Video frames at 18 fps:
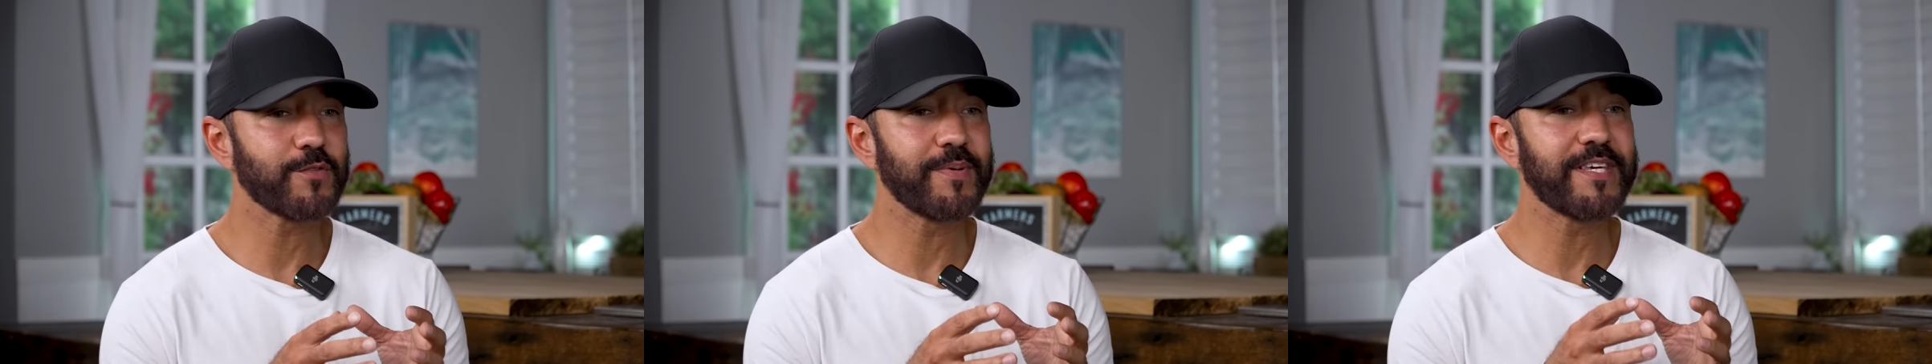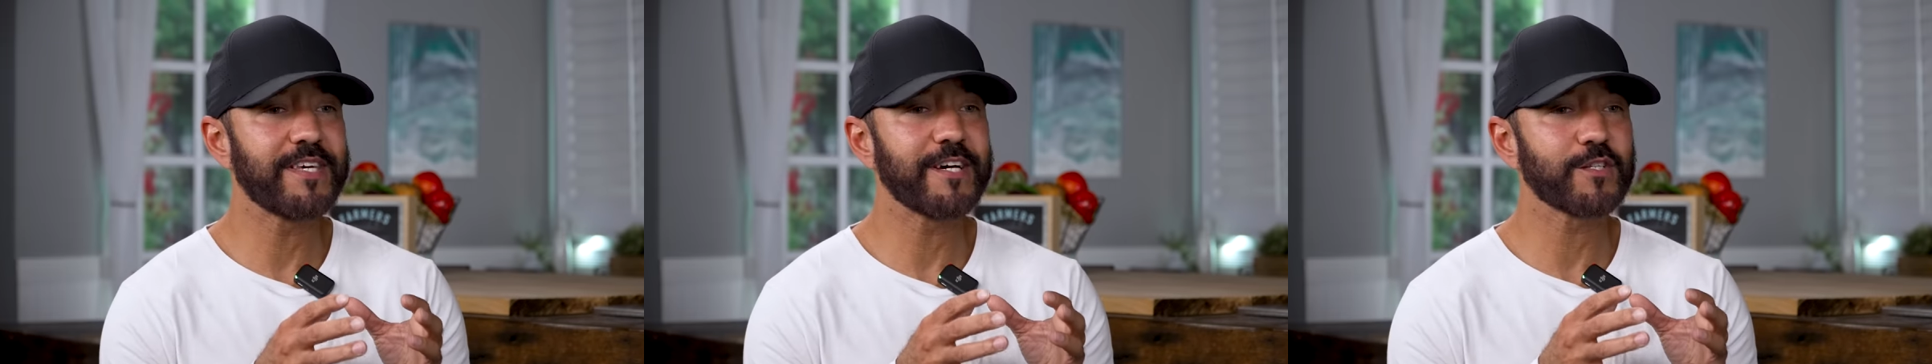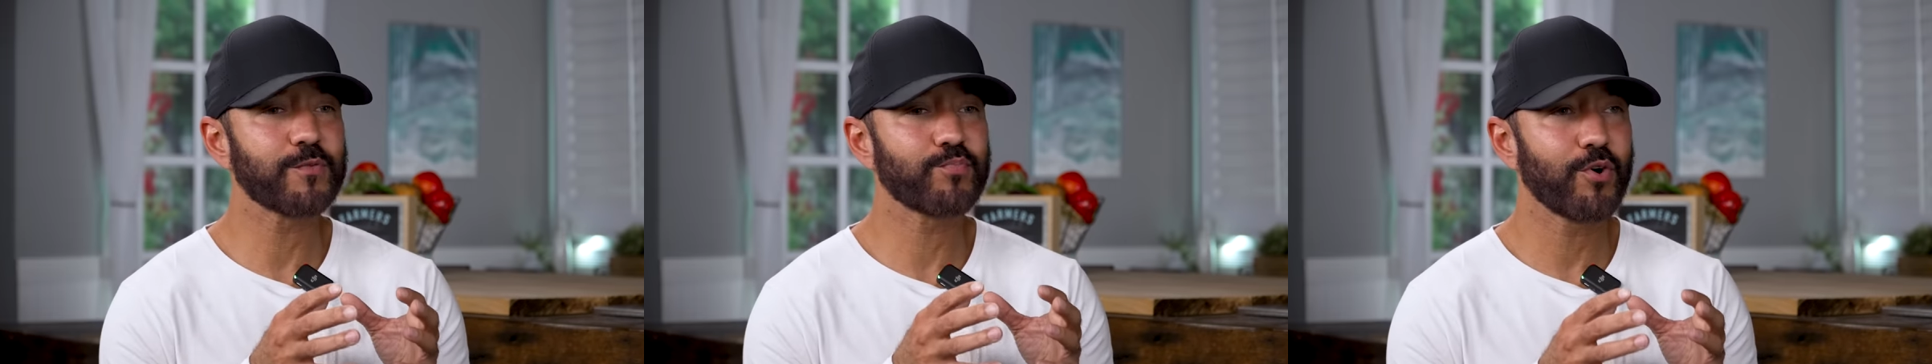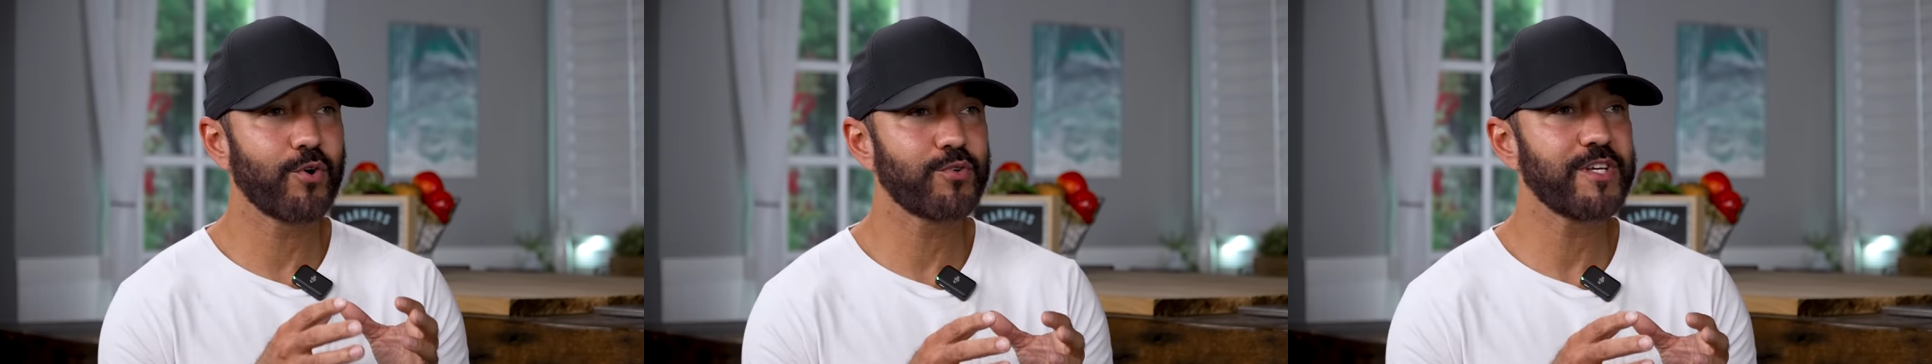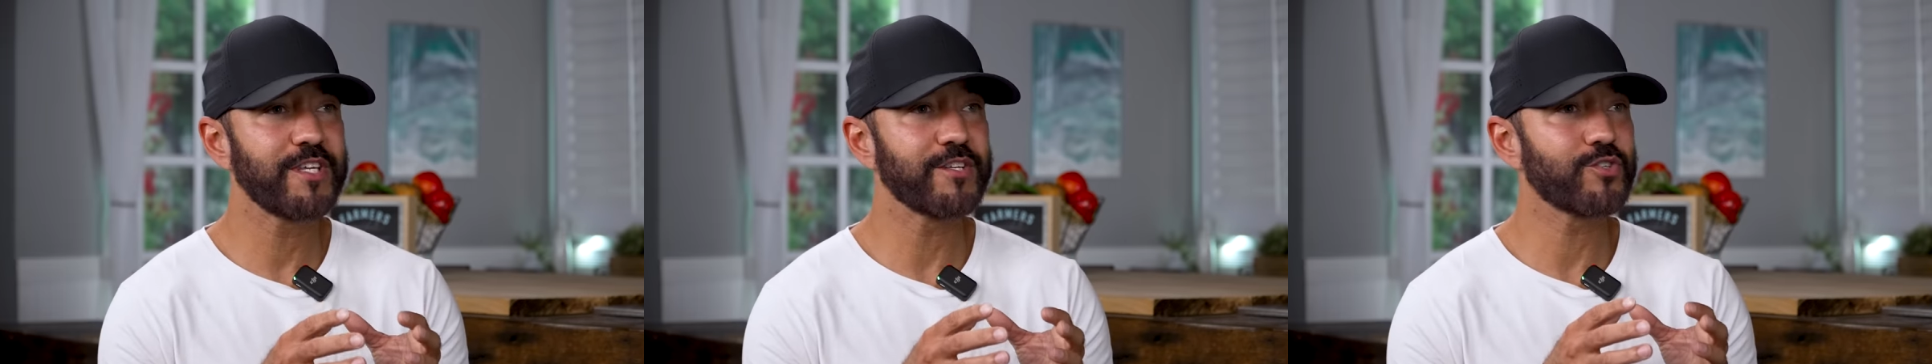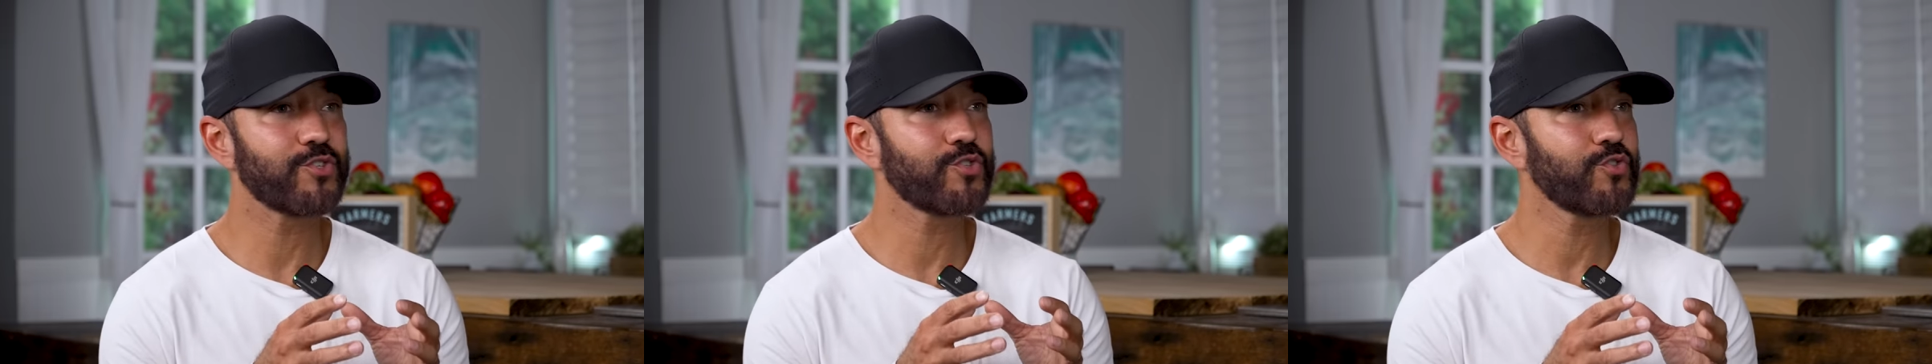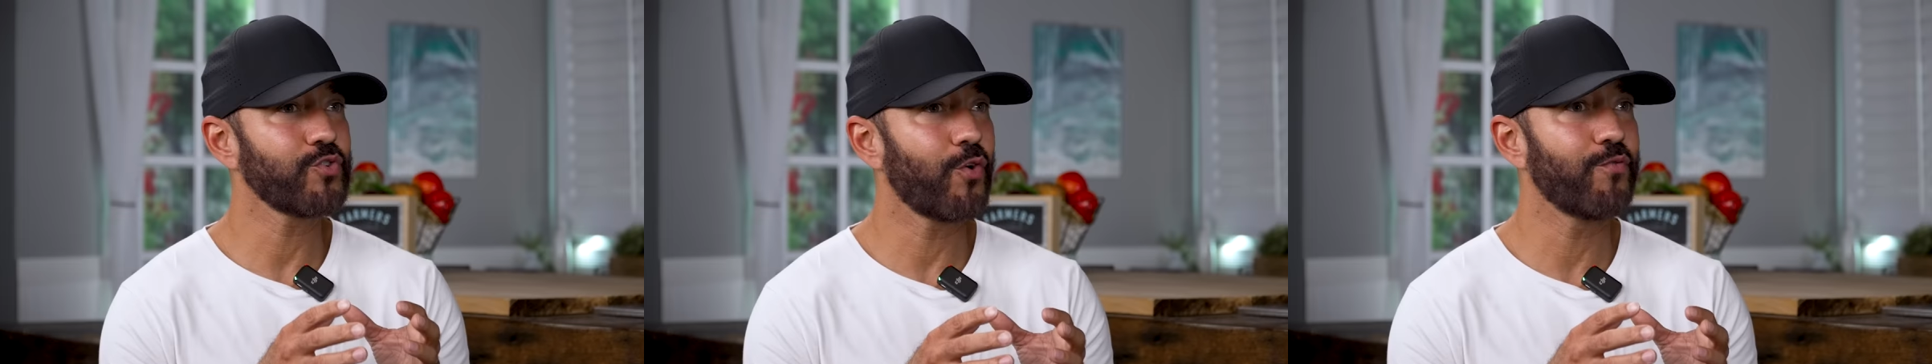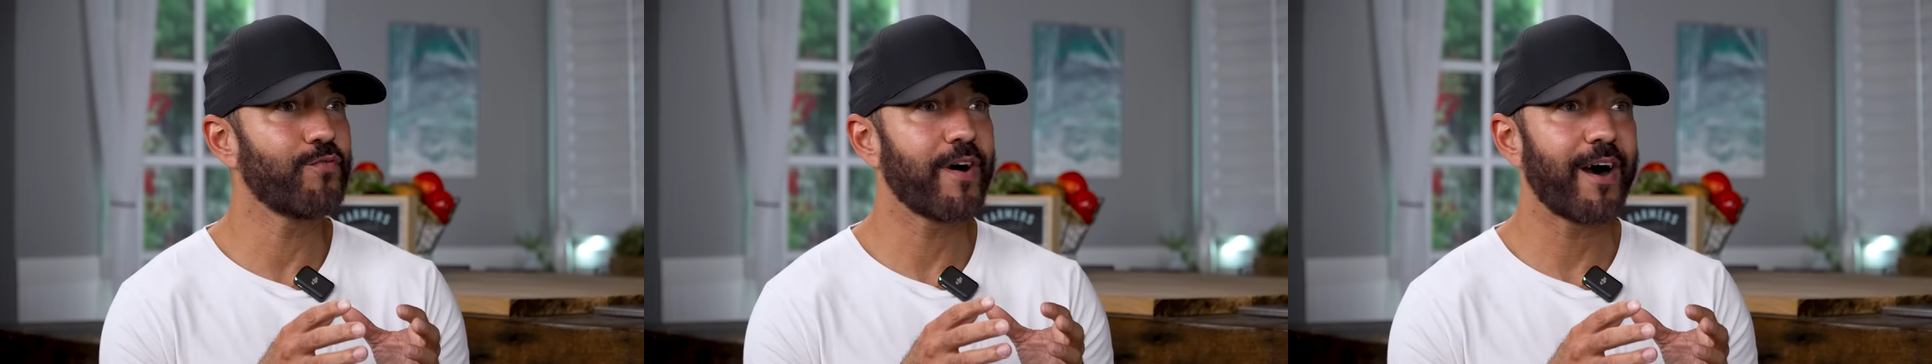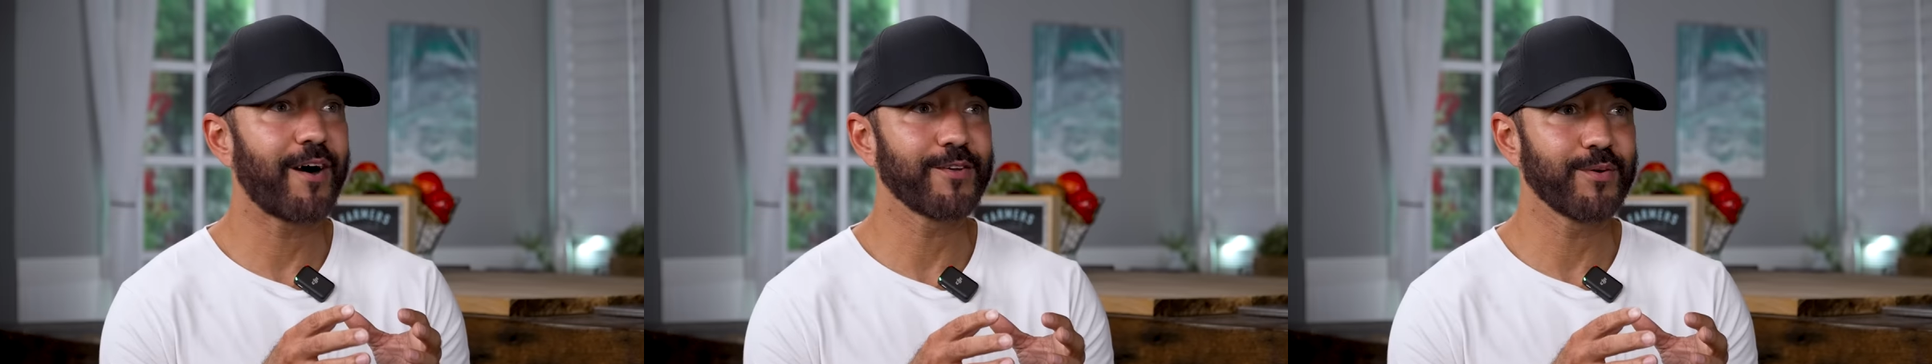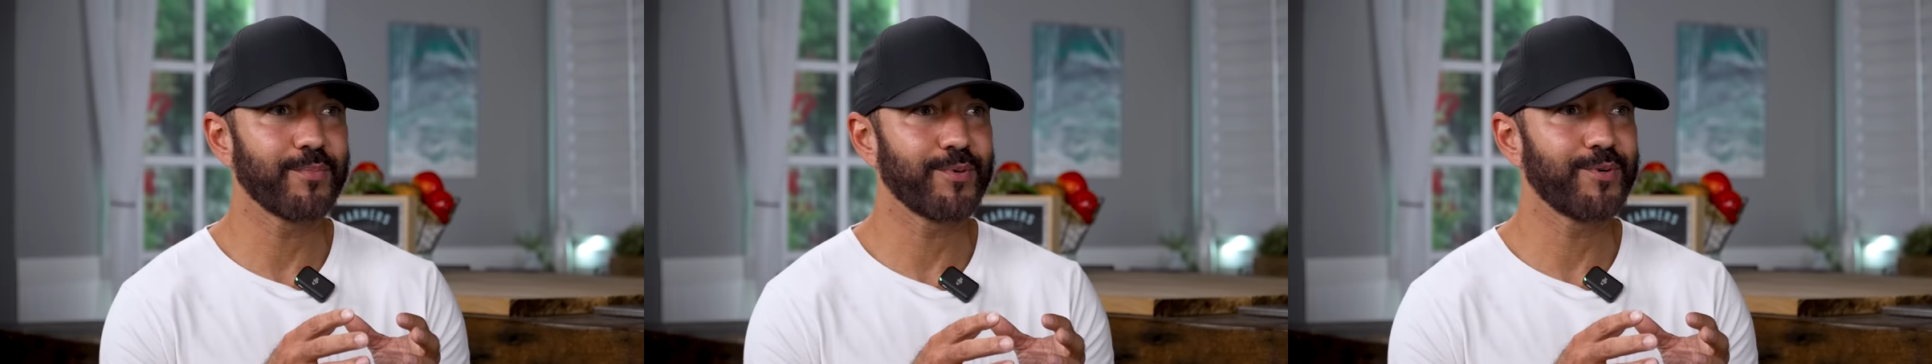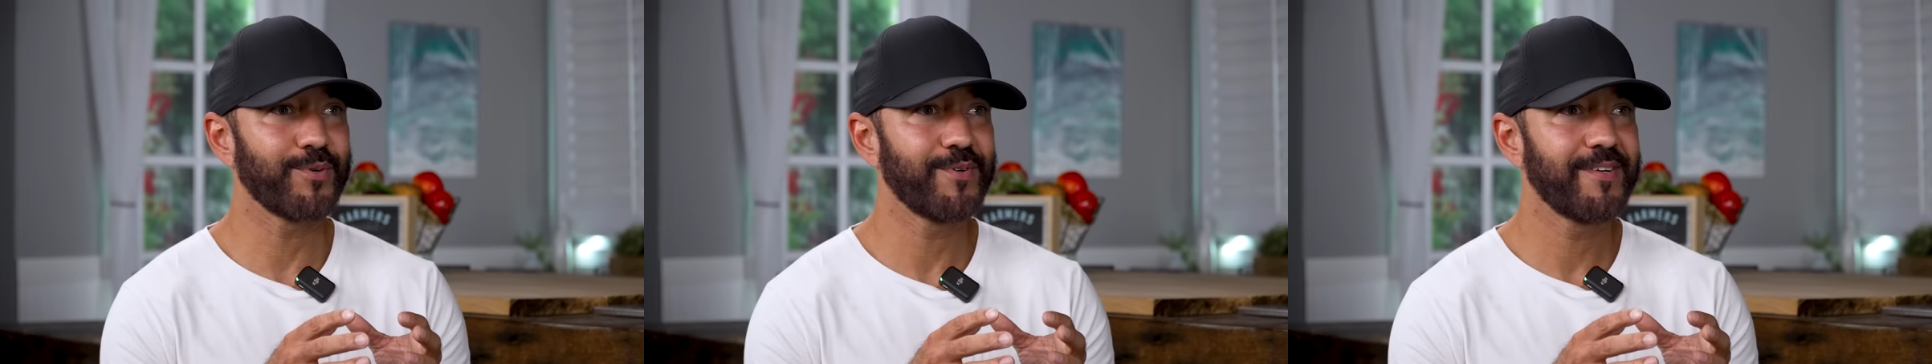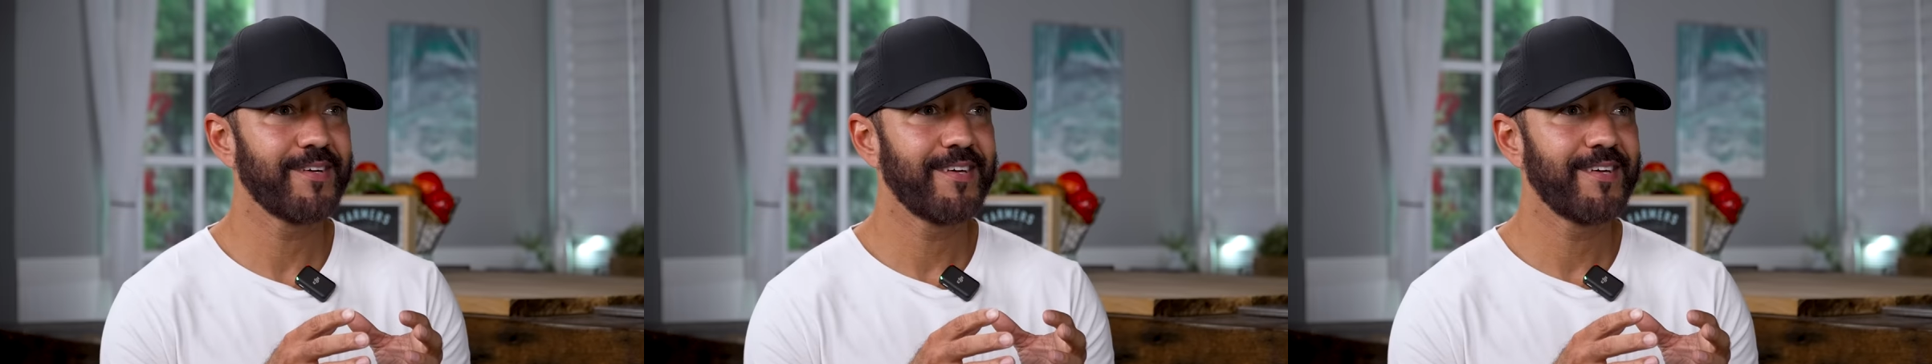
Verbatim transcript: because protein is so valuable.